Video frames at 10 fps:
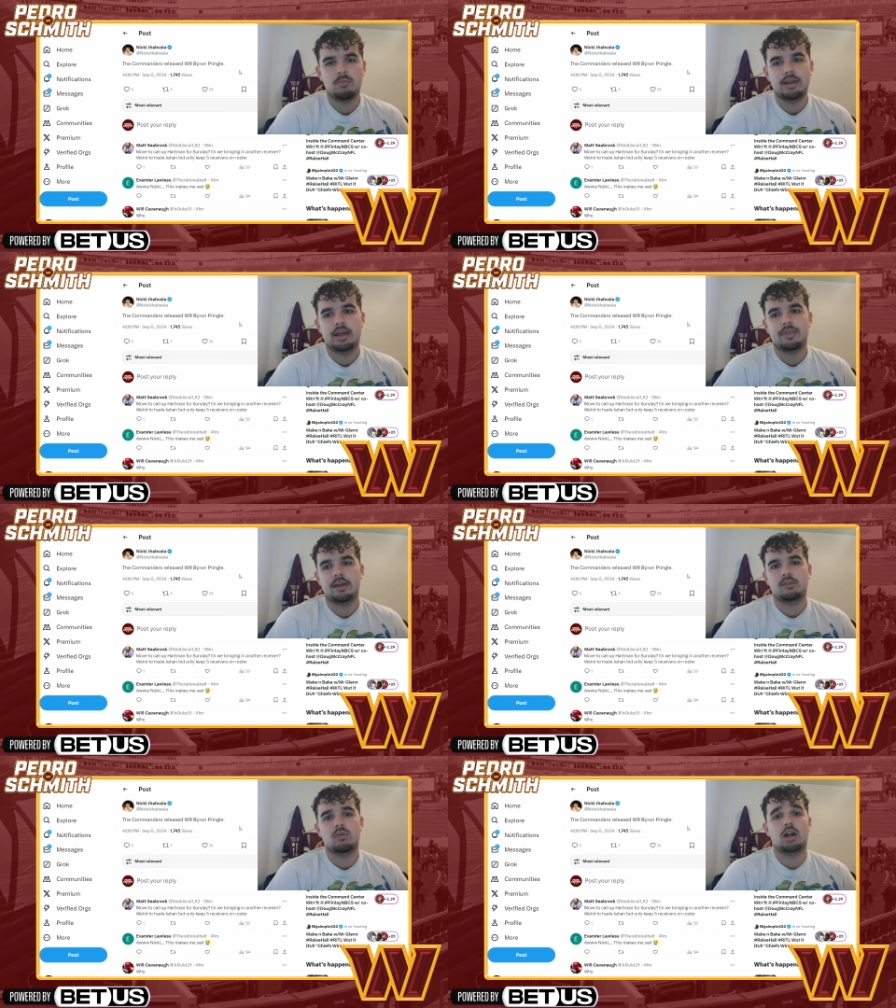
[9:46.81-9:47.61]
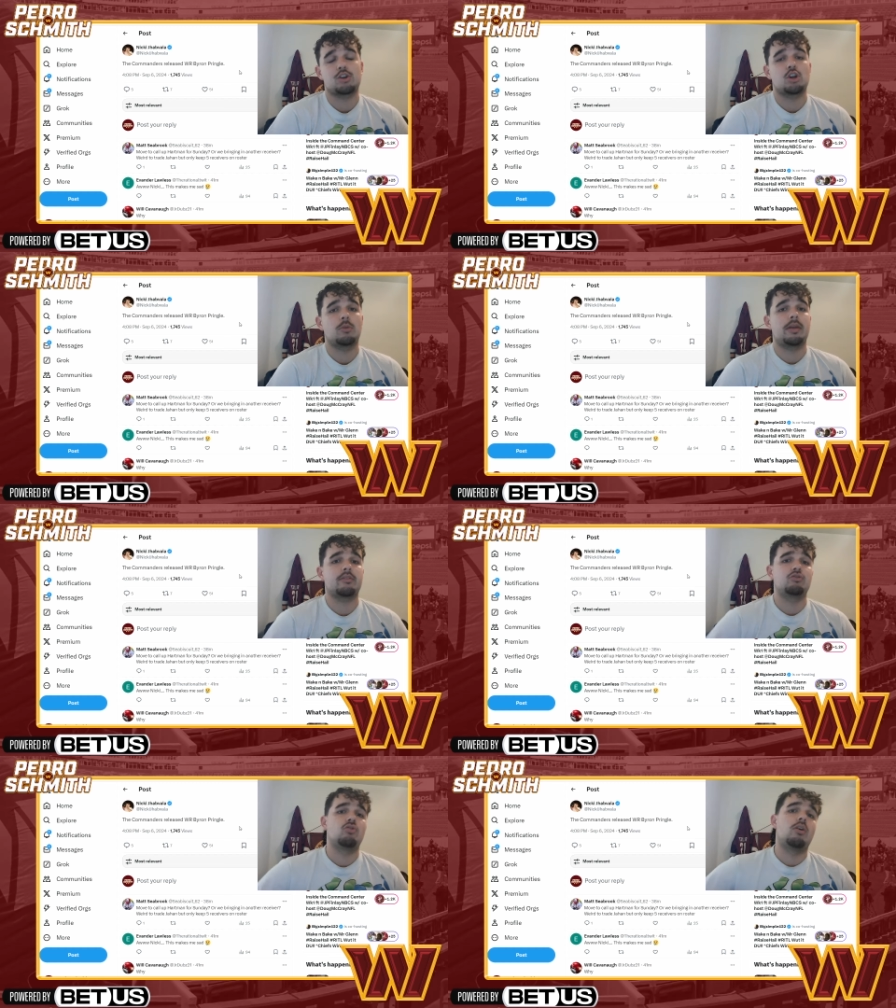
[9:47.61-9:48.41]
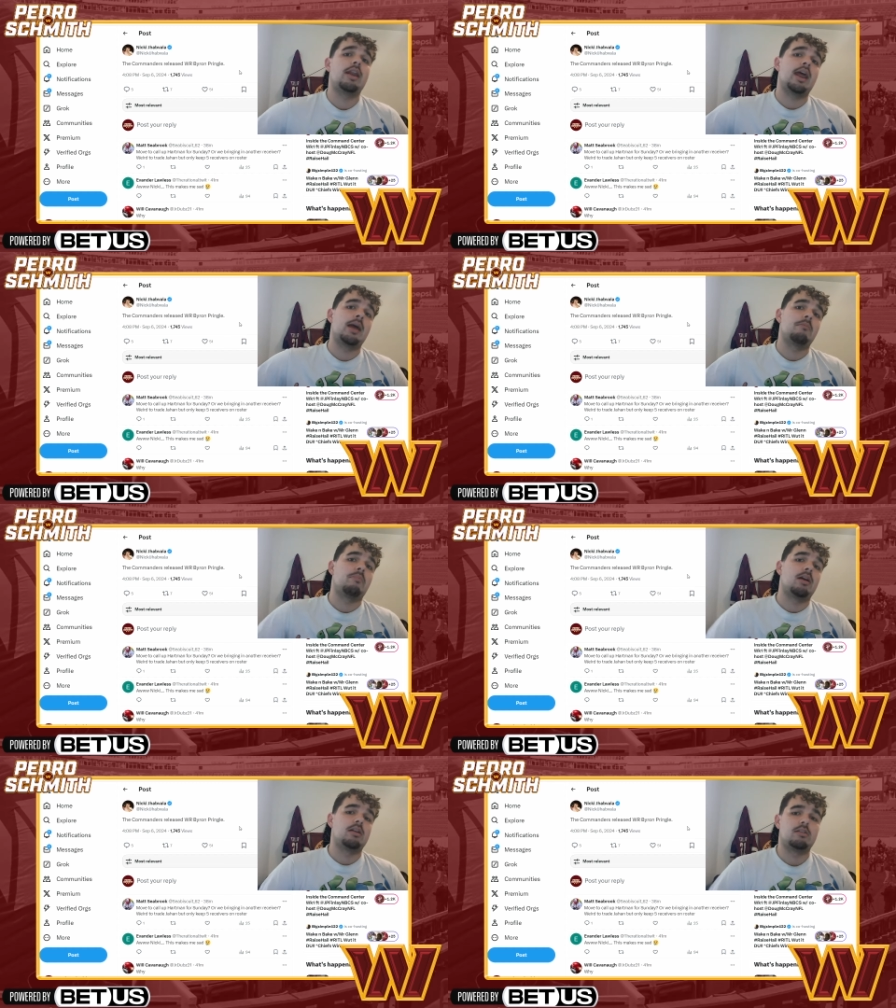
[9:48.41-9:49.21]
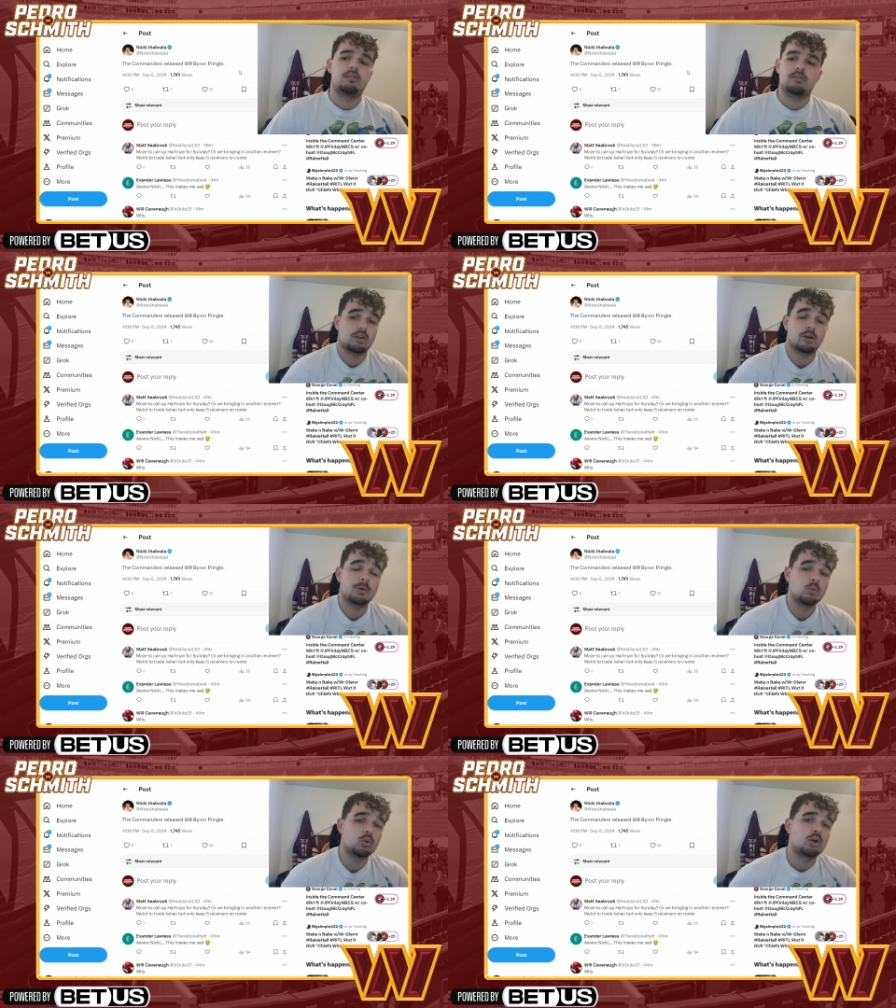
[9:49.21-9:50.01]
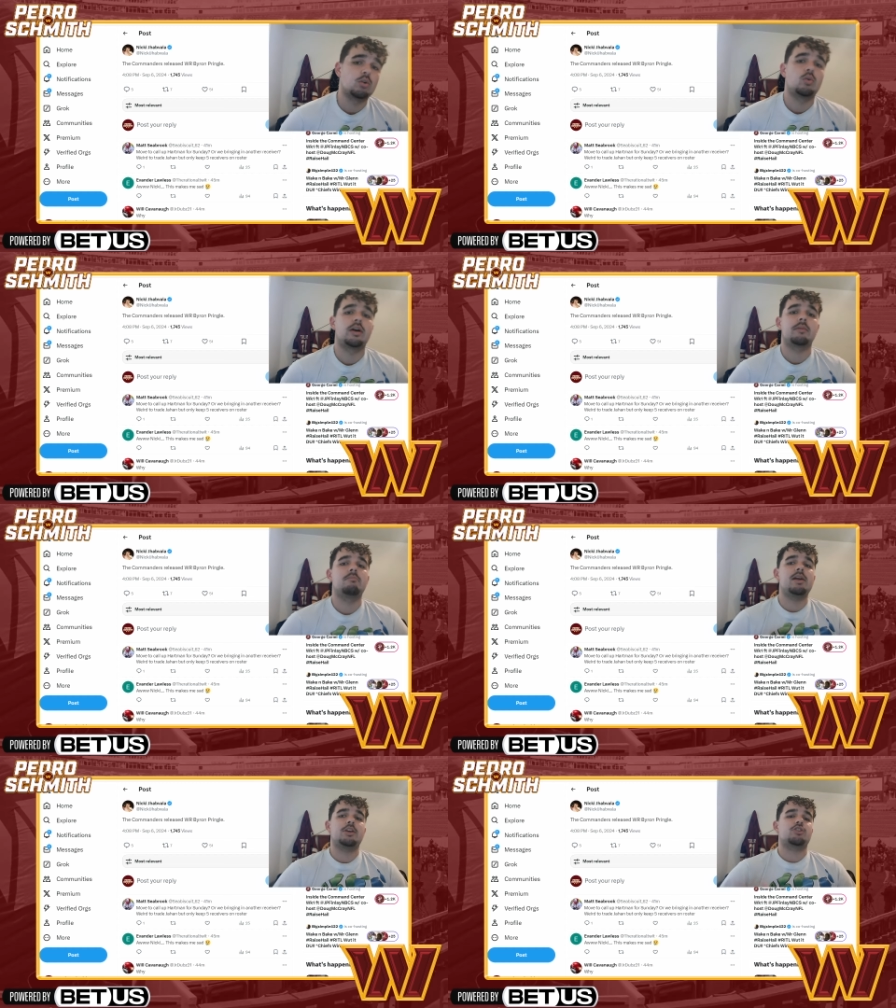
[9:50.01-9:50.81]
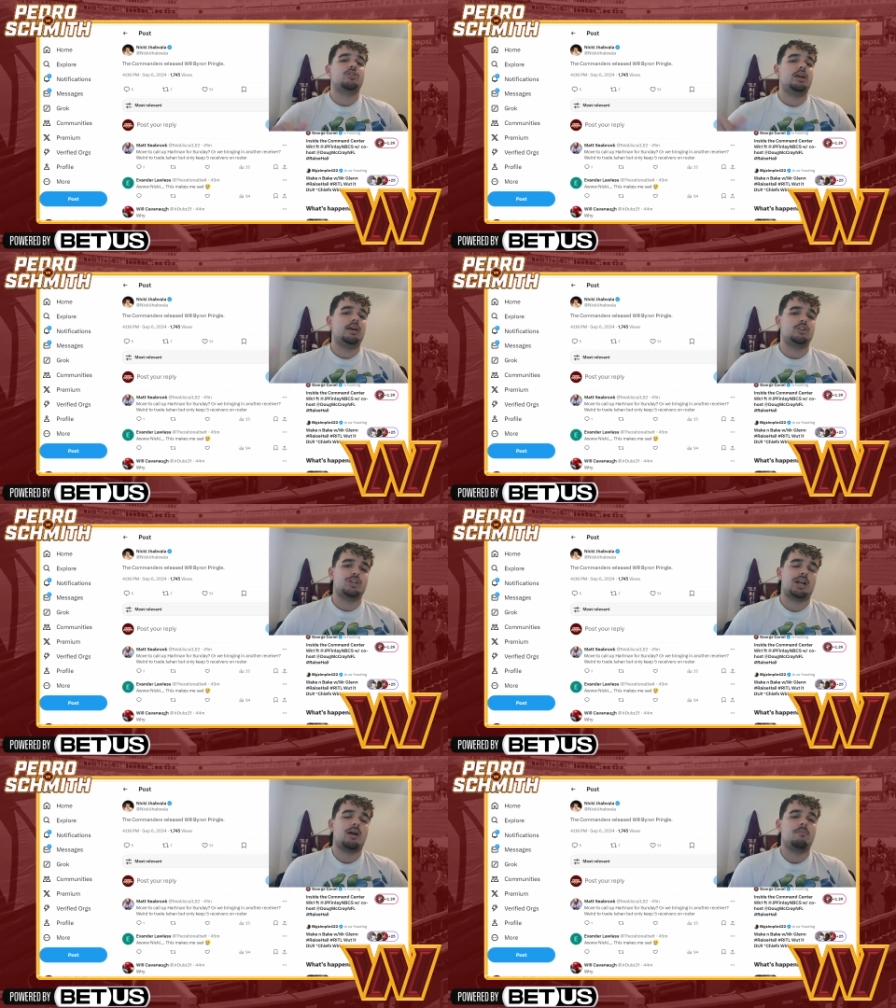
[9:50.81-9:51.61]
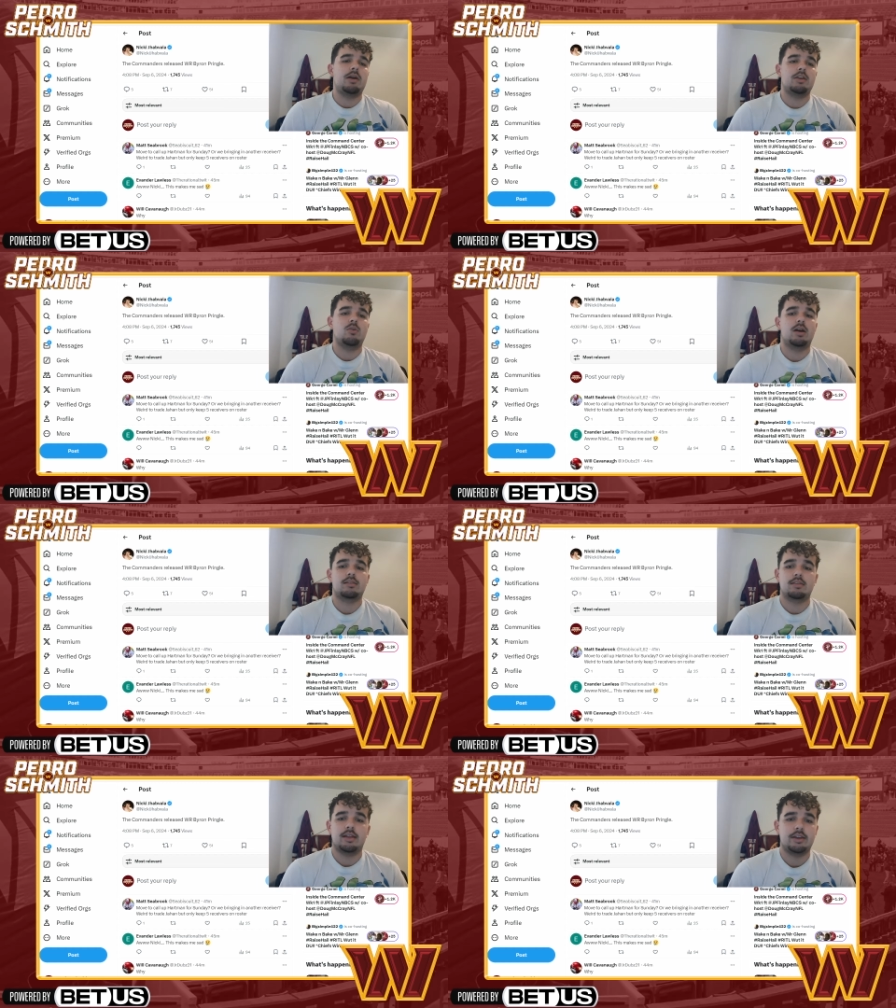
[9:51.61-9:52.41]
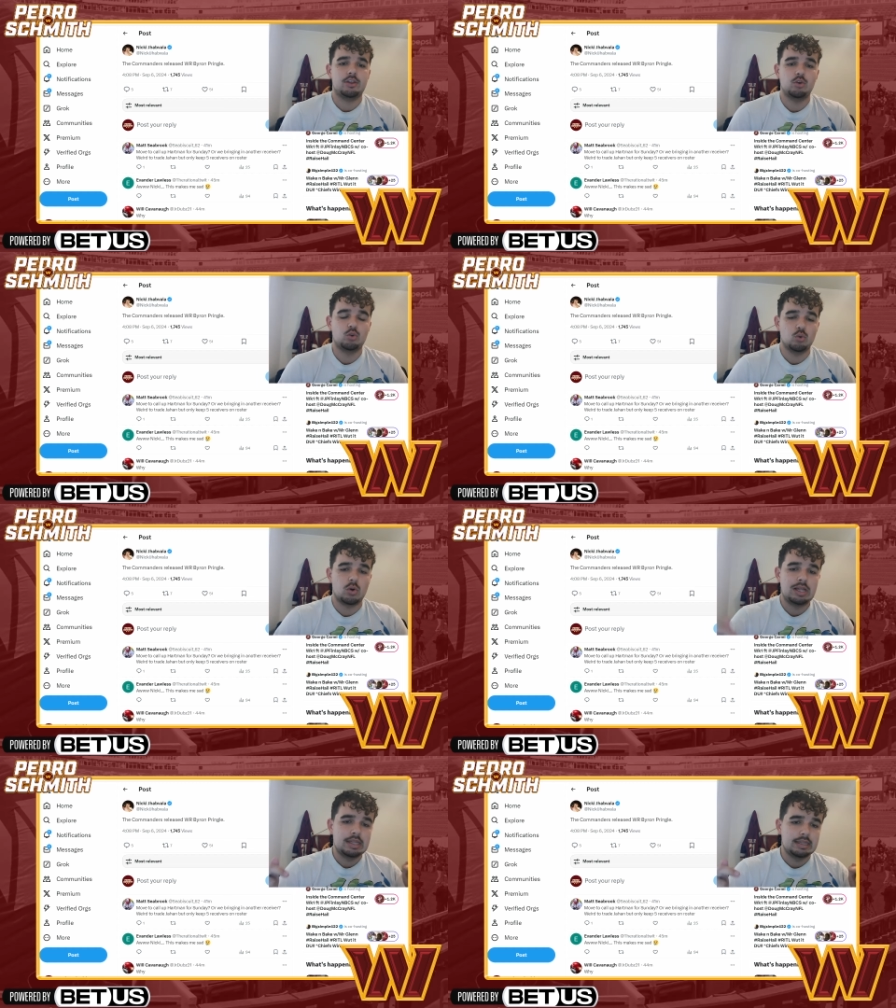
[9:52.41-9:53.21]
But yeah, thanks for watching. Hope you guys enjoyed and peace. Sorry, but real quick, make sure you guys check out BetUS like usual.